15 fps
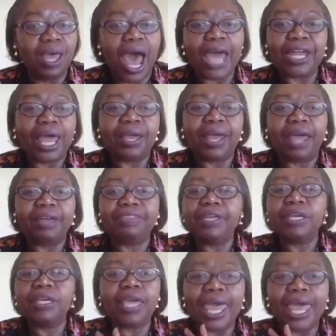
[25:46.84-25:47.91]
I
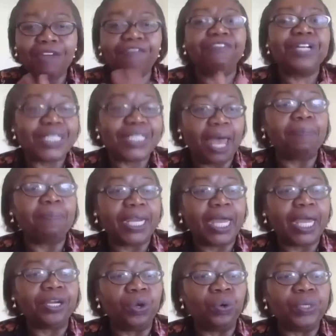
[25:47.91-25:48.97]
think every Zambian
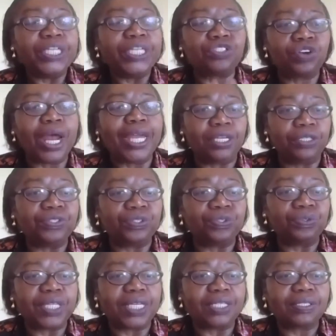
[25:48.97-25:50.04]
I know is trying to
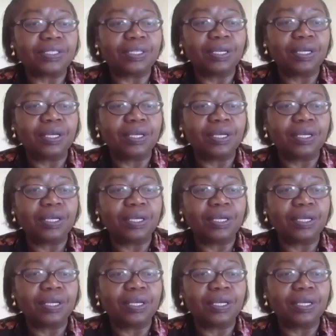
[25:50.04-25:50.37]
do this.